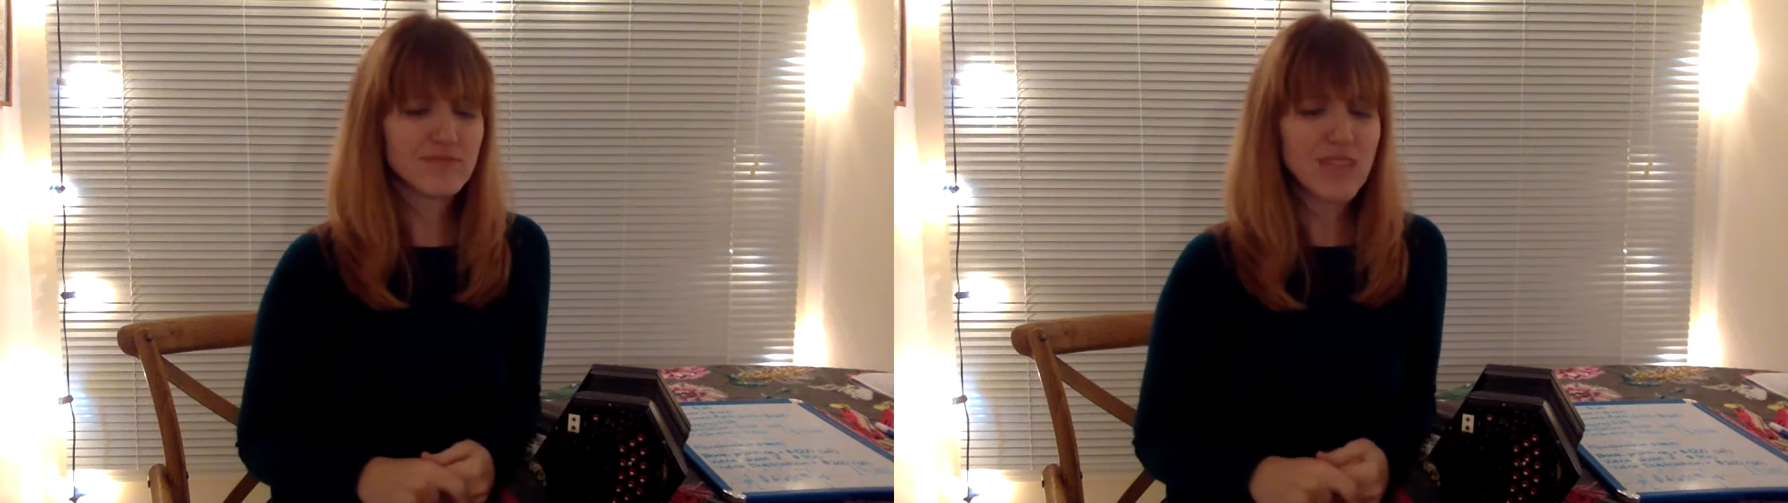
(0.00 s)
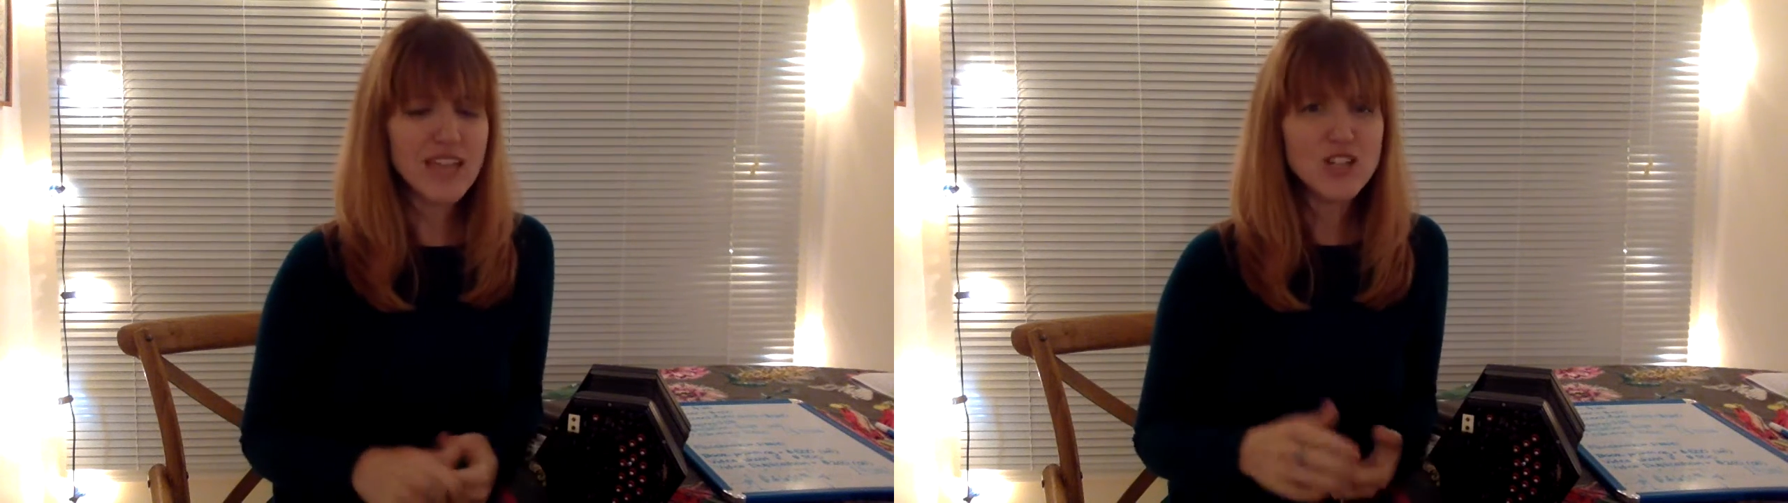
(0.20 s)

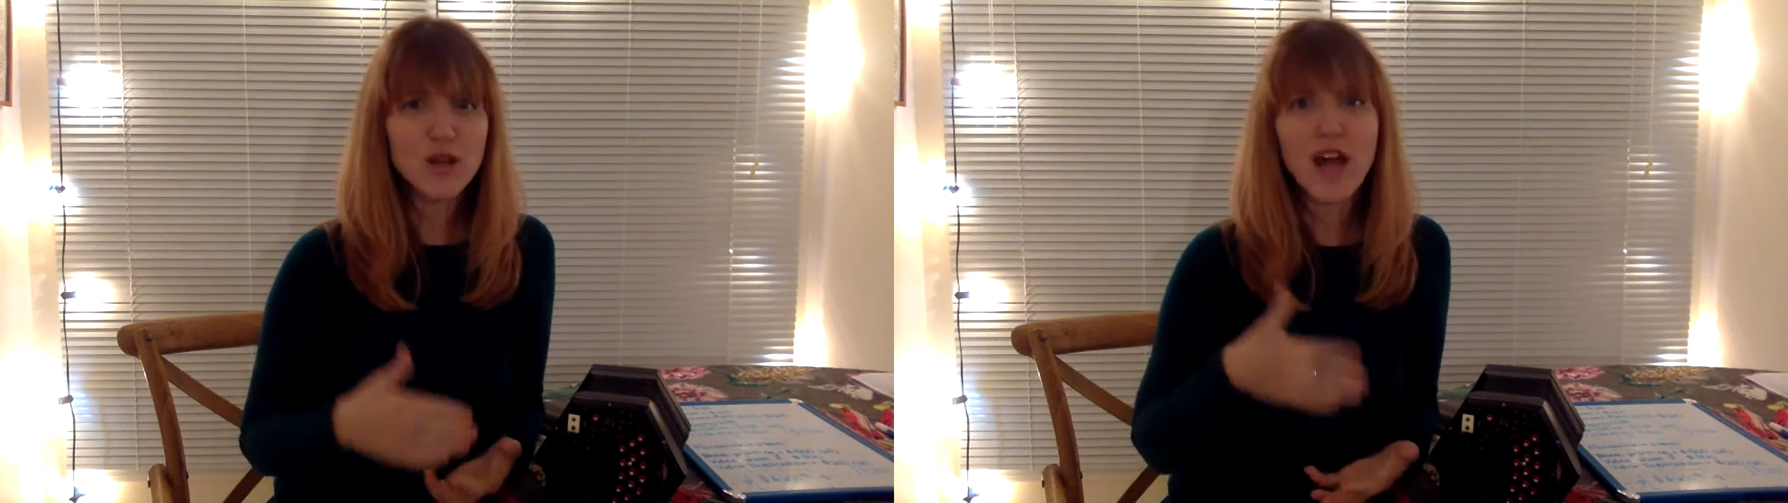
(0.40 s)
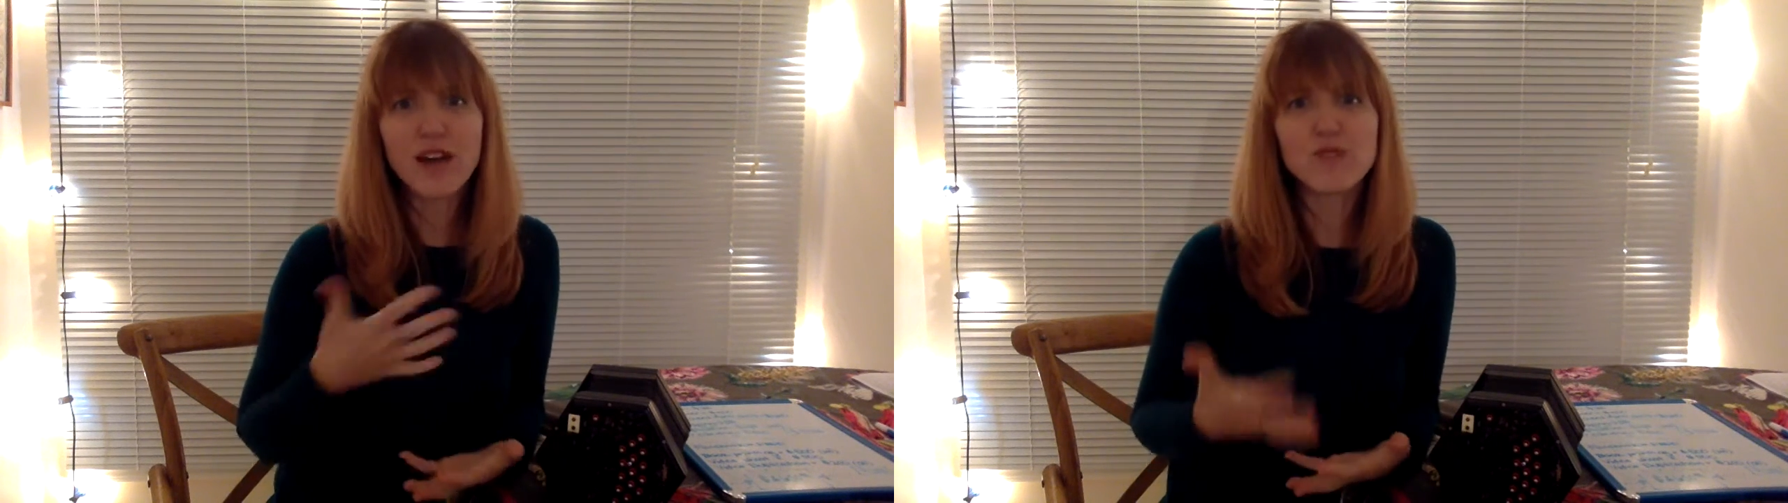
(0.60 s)
and to
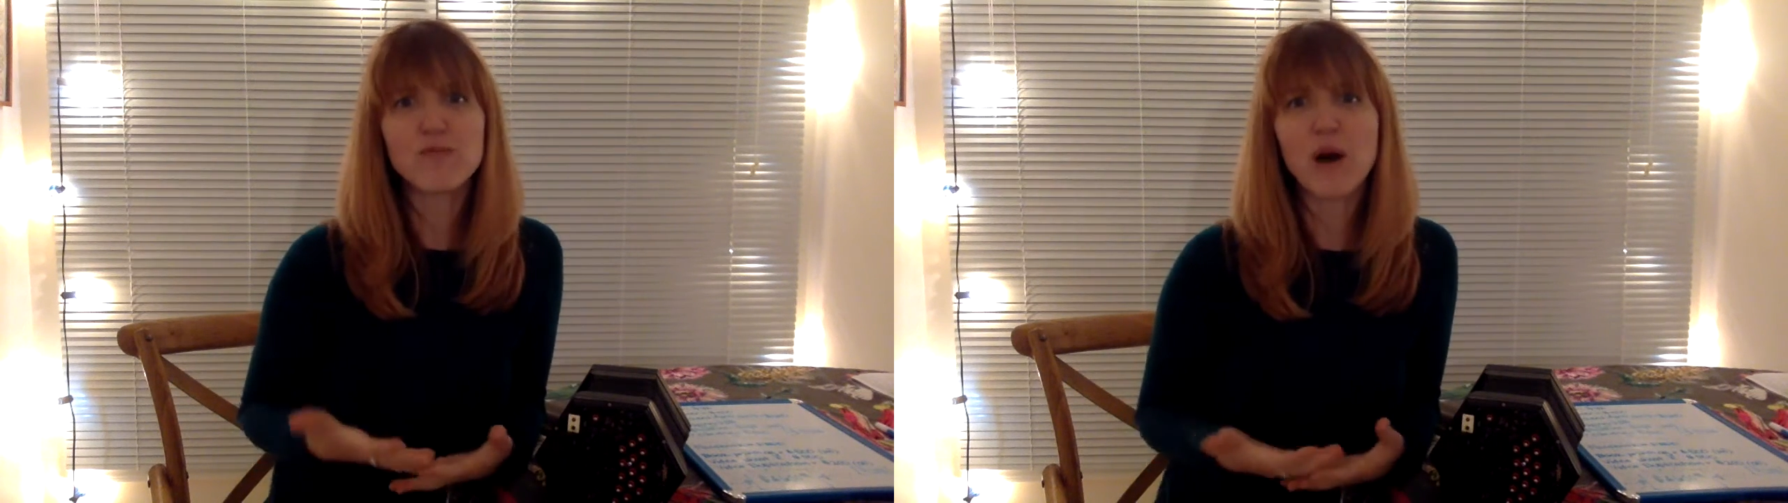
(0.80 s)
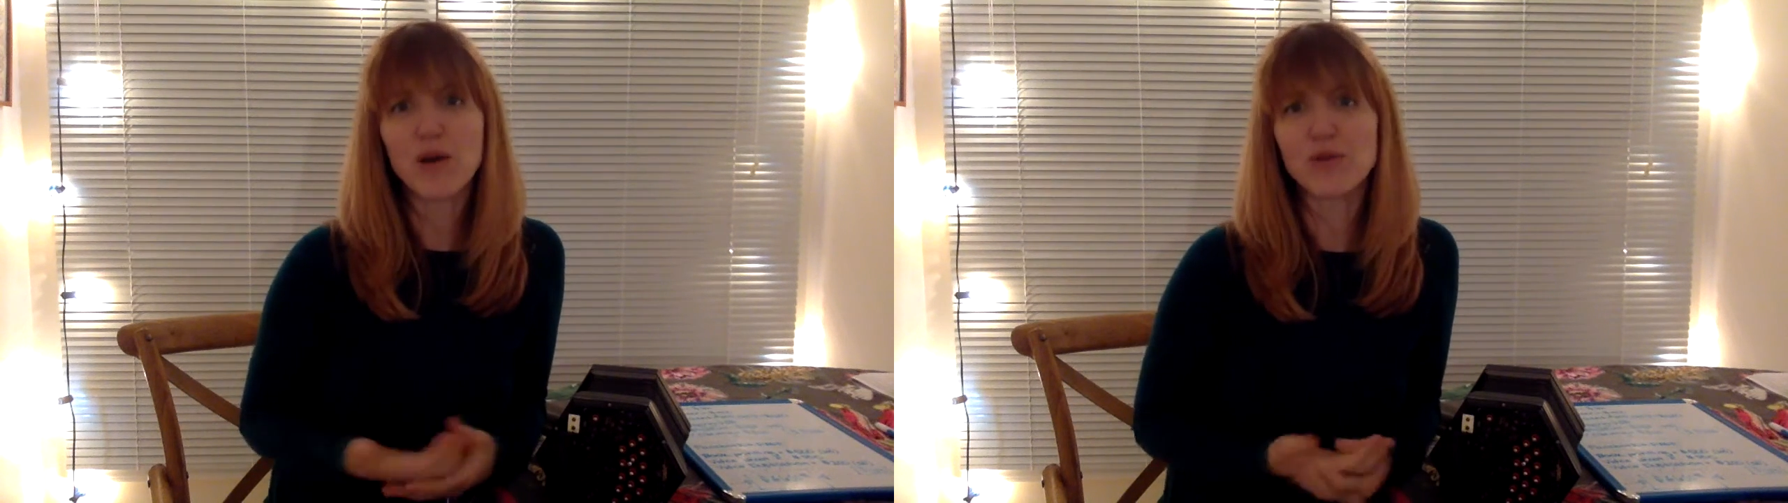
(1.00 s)
kind of
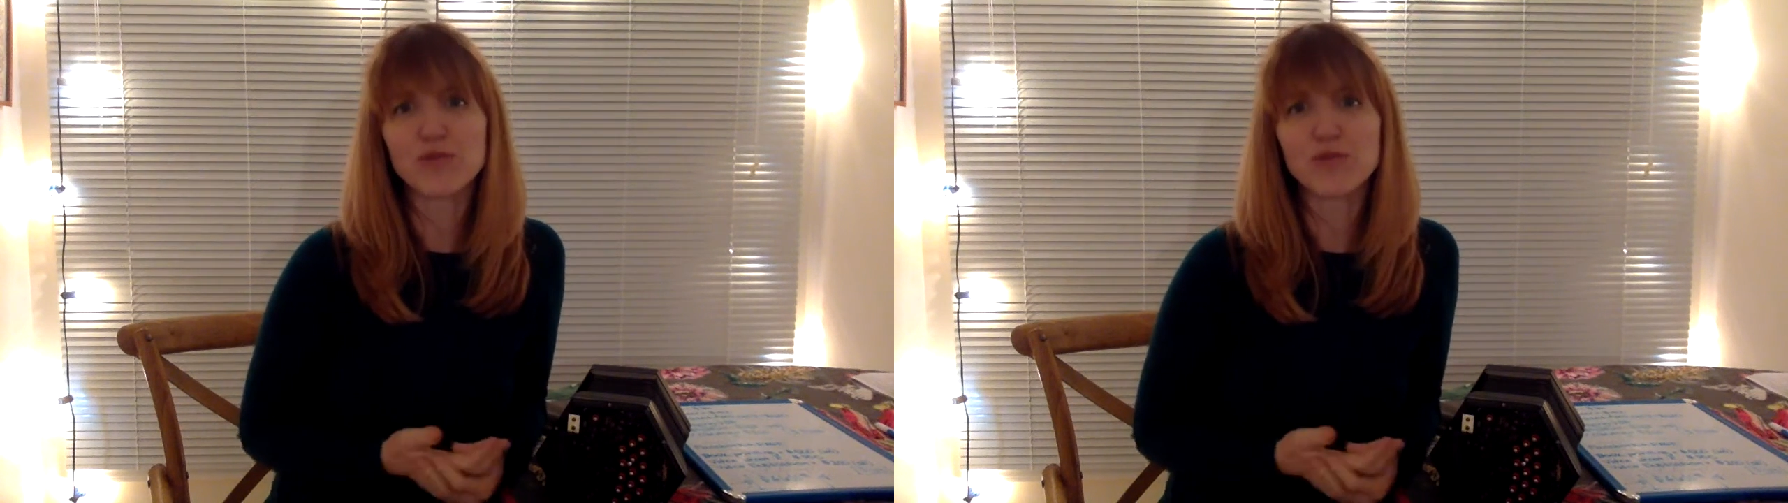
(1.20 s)
model